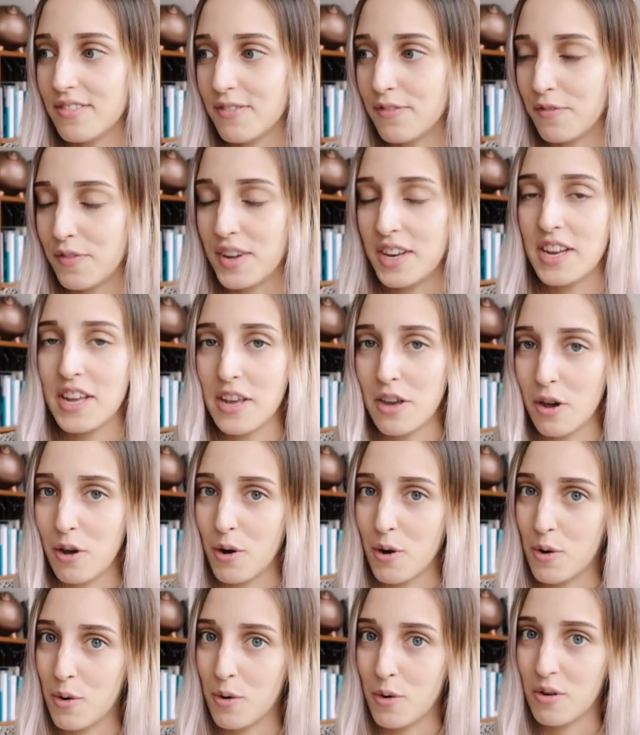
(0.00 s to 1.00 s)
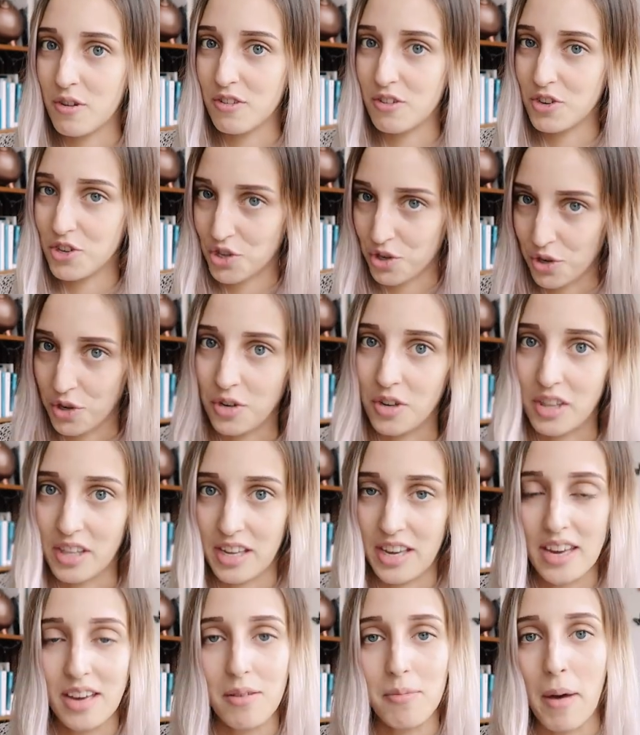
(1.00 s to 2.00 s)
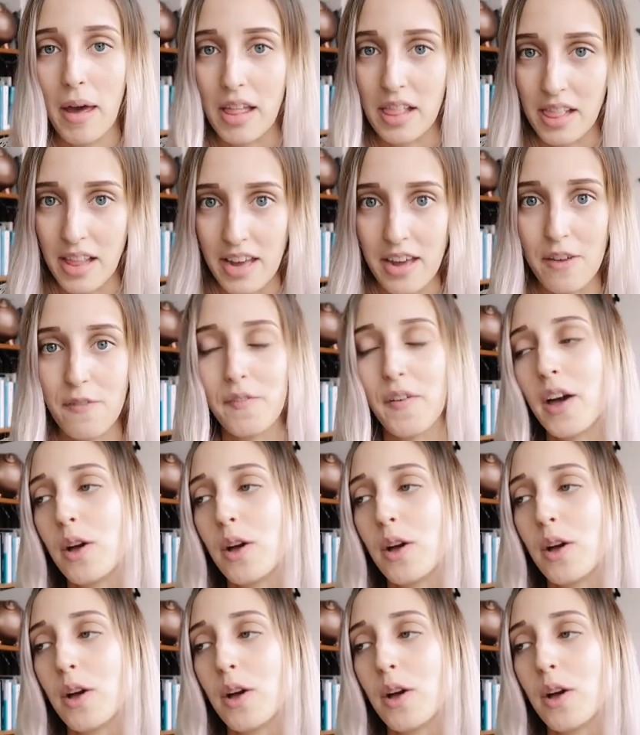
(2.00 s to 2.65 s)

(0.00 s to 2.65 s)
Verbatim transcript: video journaling my life.